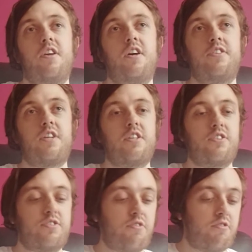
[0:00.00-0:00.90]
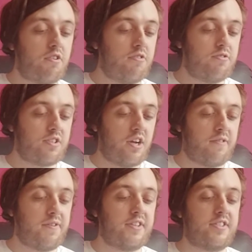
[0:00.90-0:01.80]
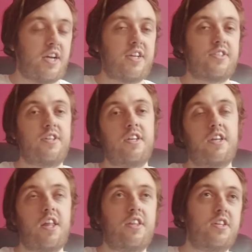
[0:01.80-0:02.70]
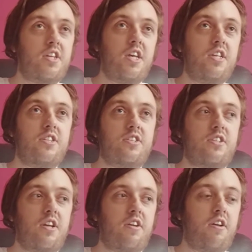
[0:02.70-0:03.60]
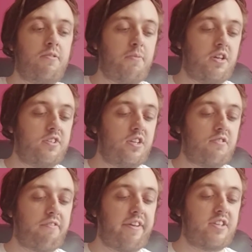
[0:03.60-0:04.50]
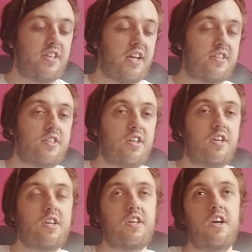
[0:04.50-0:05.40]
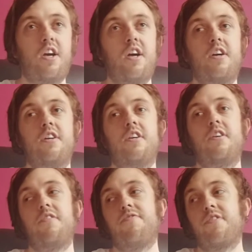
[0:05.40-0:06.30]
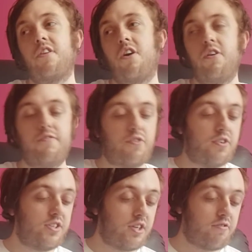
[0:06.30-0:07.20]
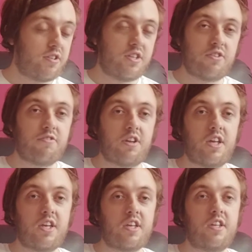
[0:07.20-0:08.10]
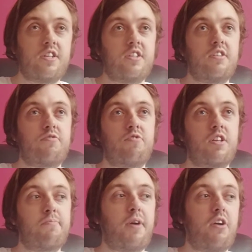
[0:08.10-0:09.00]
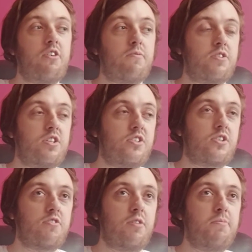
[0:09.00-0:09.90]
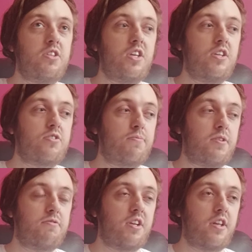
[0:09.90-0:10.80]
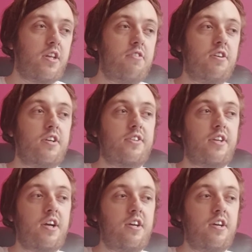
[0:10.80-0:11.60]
And the solos are fantastic, the leads and melodies are fantastic. Her voice, I really do like it, and it's really empowering when she's screaming these uplifting lyrics.